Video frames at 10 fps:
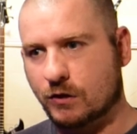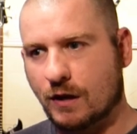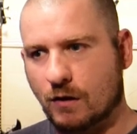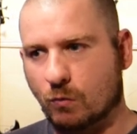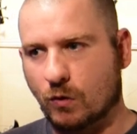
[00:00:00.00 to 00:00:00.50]
you
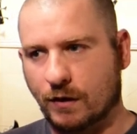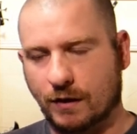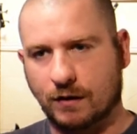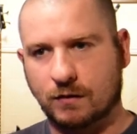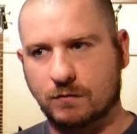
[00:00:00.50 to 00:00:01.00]
kind of want
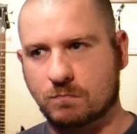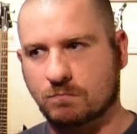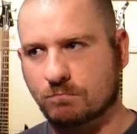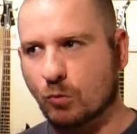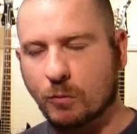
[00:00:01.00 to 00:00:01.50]

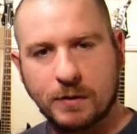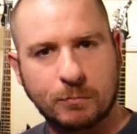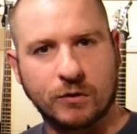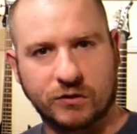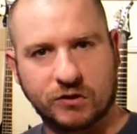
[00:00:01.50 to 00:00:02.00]
more
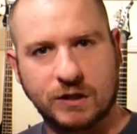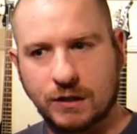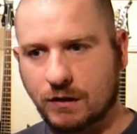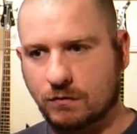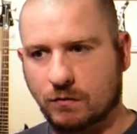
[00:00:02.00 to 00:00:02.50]
people to
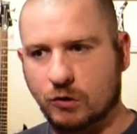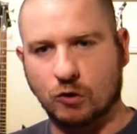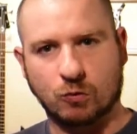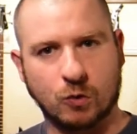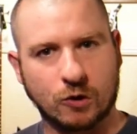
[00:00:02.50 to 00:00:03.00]
see
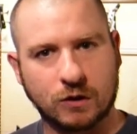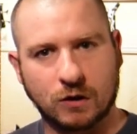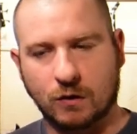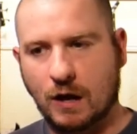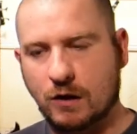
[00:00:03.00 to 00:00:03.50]
your work,
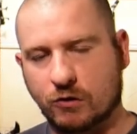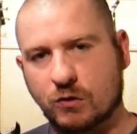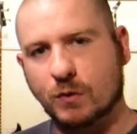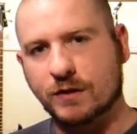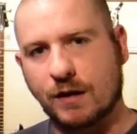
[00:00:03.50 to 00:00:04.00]
okay, or
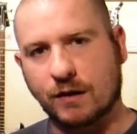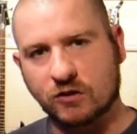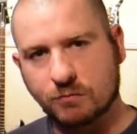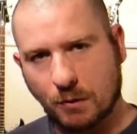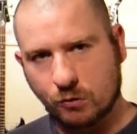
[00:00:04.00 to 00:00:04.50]
you want that
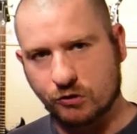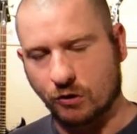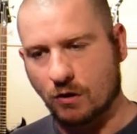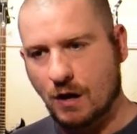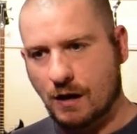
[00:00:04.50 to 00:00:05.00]

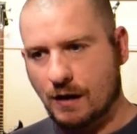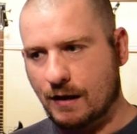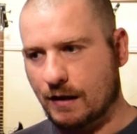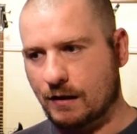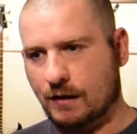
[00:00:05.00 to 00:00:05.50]
exposure
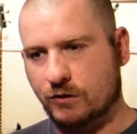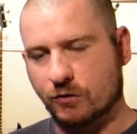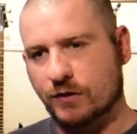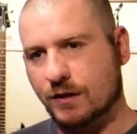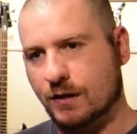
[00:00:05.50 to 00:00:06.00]
and you're
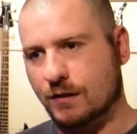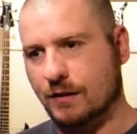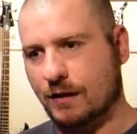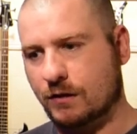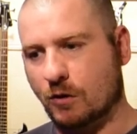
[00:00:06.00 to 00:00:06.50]
thinking
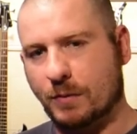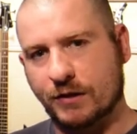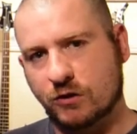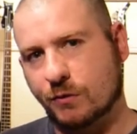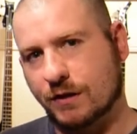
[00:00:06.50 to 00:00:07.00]
that, you know, by
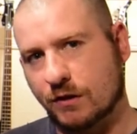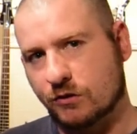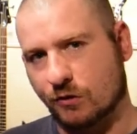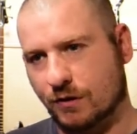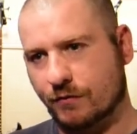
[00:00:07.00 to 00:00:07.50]
doing
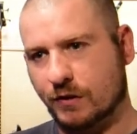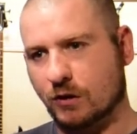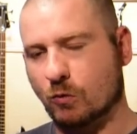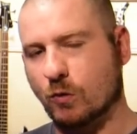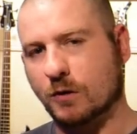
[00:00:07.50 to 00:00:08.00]
this, you're giving
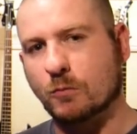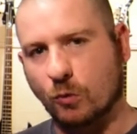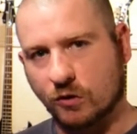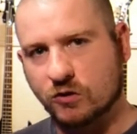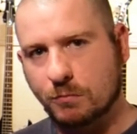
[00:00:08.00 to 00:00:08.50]
your work
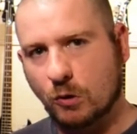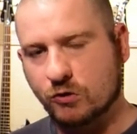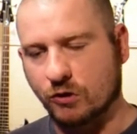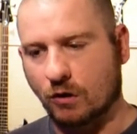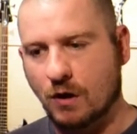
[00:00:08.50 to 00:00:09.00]
more
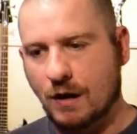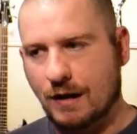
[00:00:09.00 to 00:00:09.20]
exposure,